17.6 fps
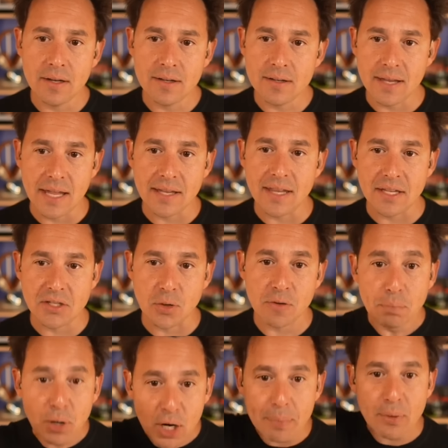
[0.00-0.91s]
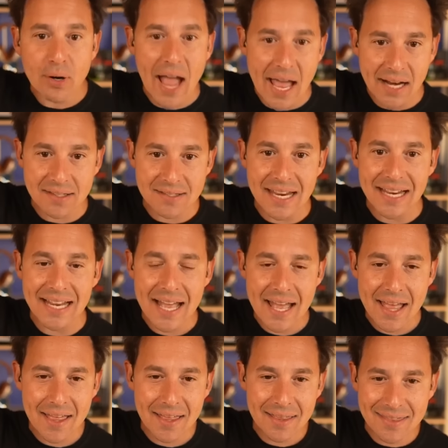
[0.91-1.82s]
that sort of put up their hand and say,
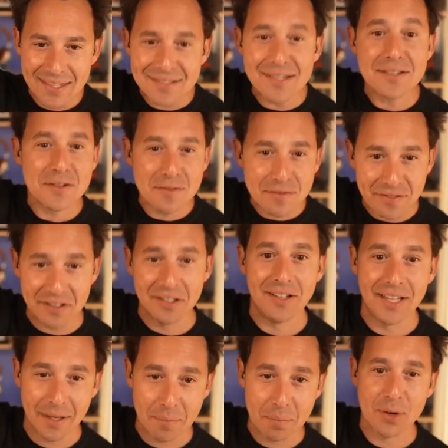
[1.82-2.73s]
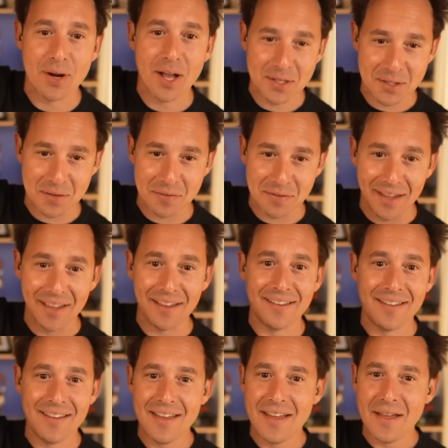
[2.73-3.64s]
this doesn't feel like a productive thing.
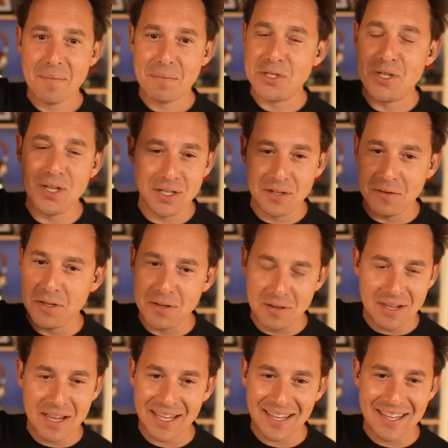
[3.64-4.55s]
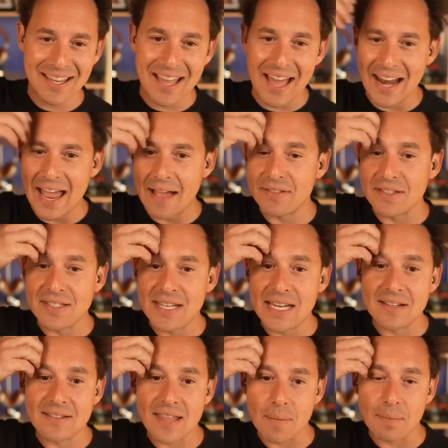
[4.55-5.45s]
But you kind of have to
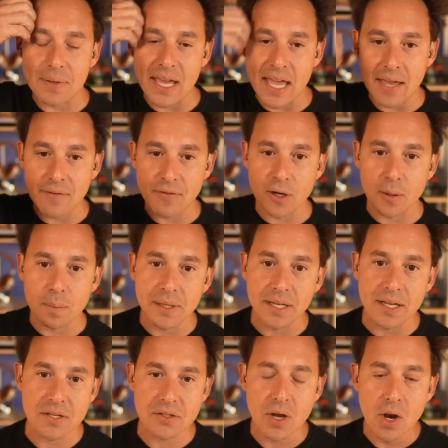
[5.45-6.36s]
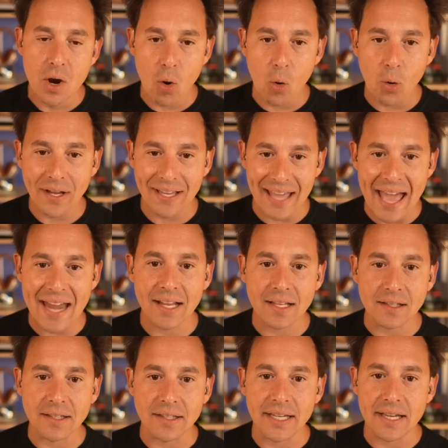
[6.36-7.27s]
teach that behavior because
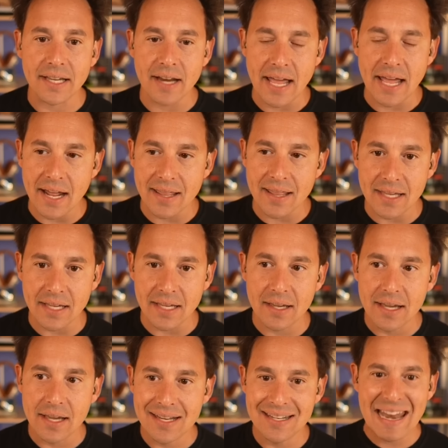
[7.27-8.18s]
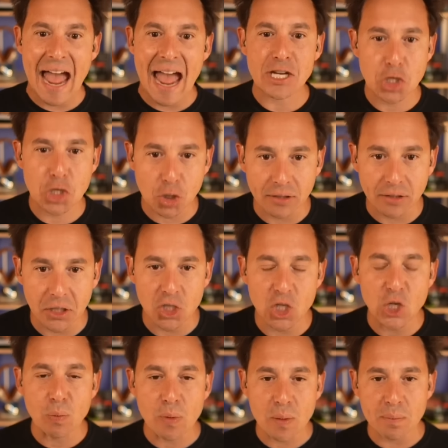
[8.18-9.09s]
organically and I think naturally
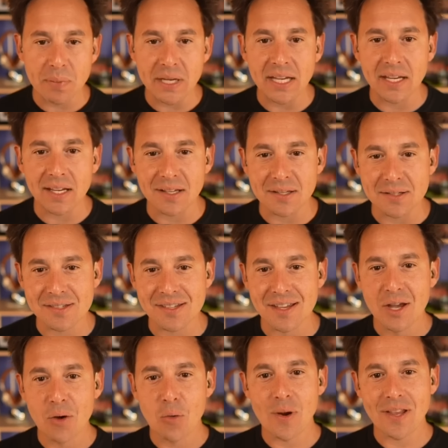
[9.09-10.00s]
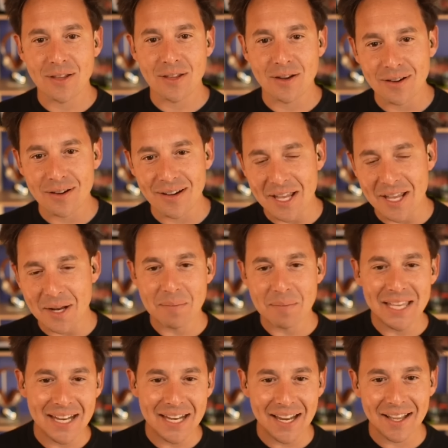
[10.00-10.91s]
human beings, when they're in a
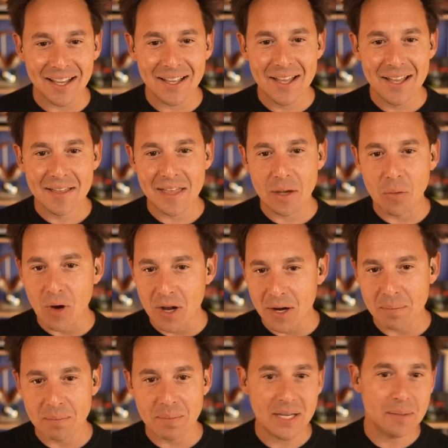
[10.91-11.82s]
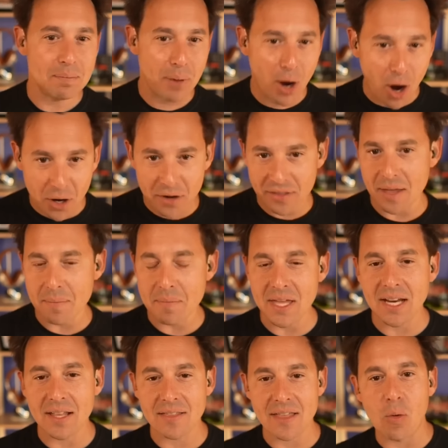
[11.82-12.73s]
meeting, they want to be part of that
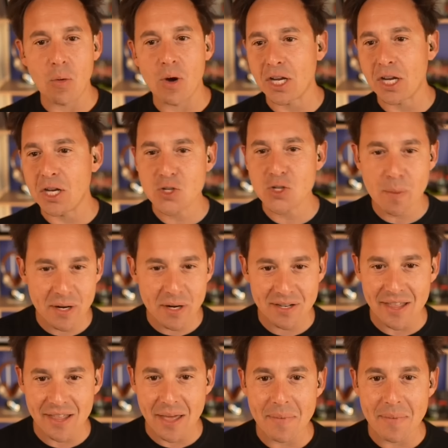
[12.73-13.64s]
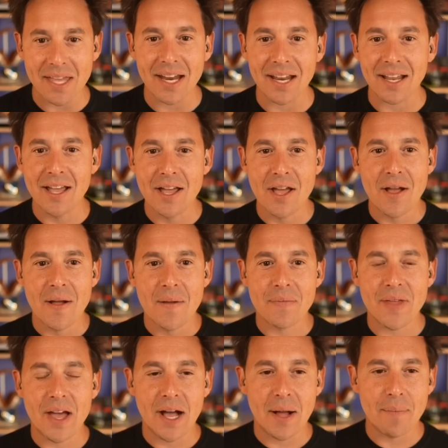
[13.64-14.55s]
meeting. They want to contribute to meeting.
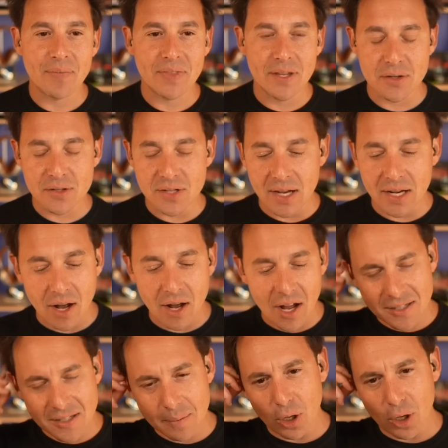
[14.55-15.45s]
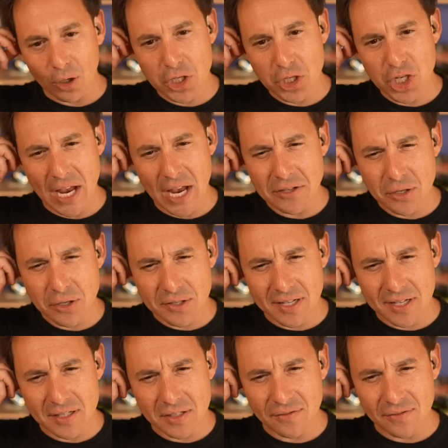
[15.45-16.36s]
There's a concept called
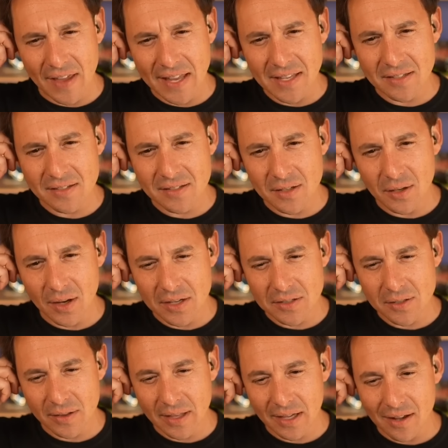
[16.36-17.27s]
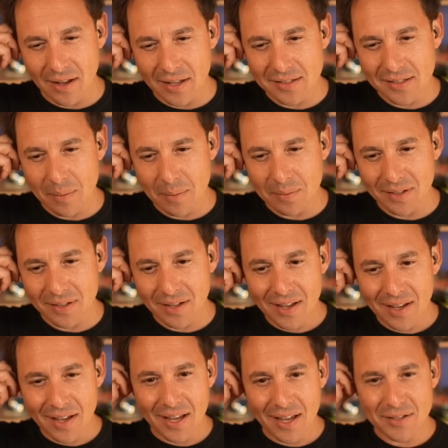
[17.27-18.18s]
Chesterton's fence. Do you guys know that concept?
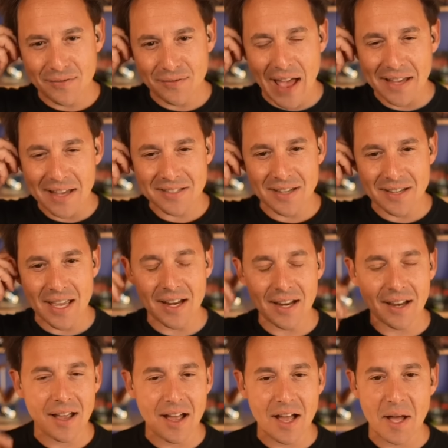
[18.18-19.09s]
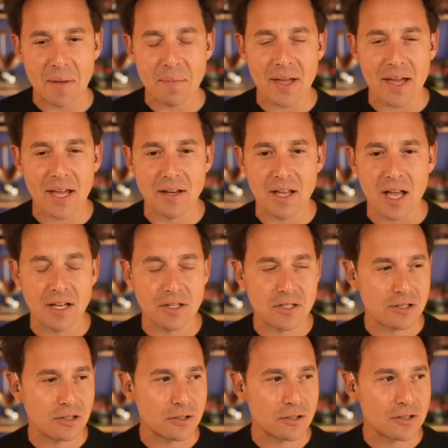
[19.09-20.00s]
No. It's fascinating. I
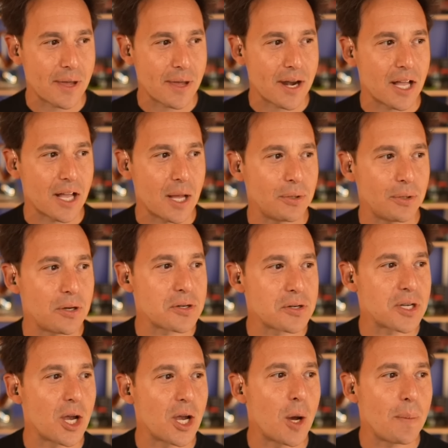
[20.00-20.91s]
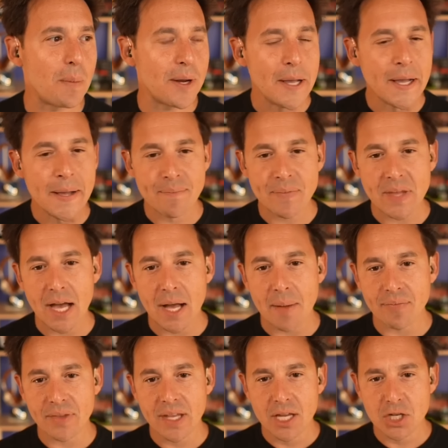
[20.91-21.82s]
just learned about it a couple of years ago, but
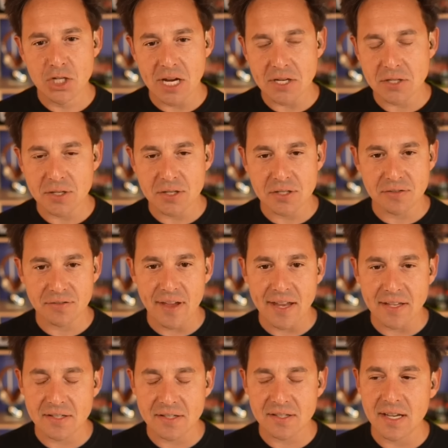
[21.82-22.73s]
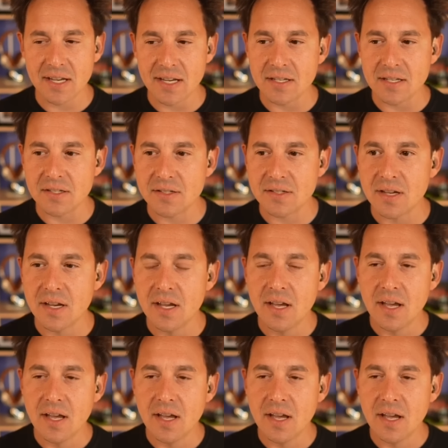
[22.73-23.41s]
Chesterton's fence is